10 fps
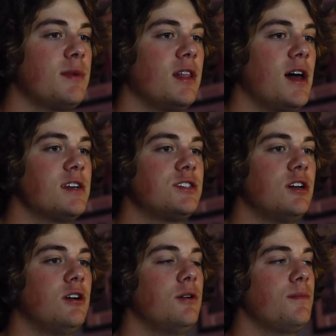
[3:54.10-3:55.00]
my last
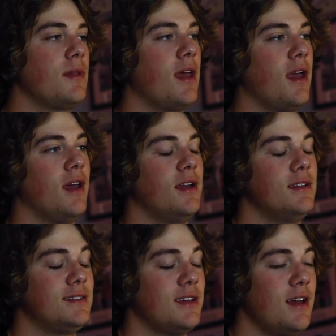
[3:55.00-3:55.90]
show,
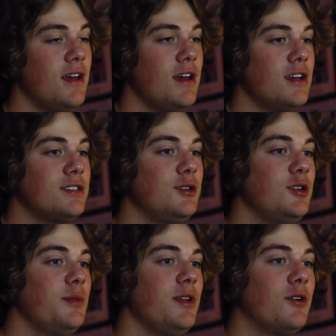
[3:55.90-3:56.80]
and
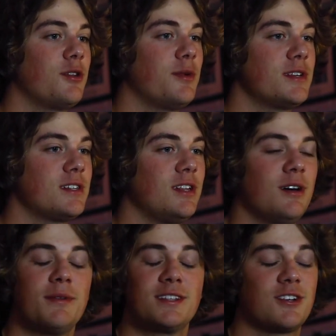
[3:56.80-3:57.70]
soon to be Northwest
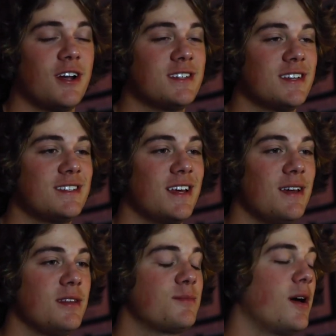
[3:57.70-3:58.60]
Alone. that's crazy to
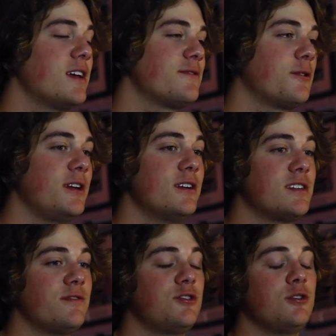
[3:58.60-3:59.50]
say. These past four
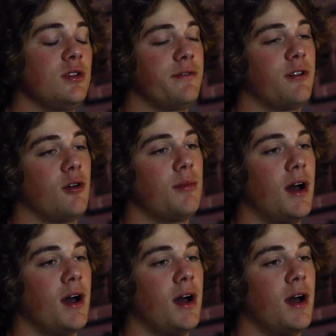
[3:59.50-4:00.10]
years have truly flown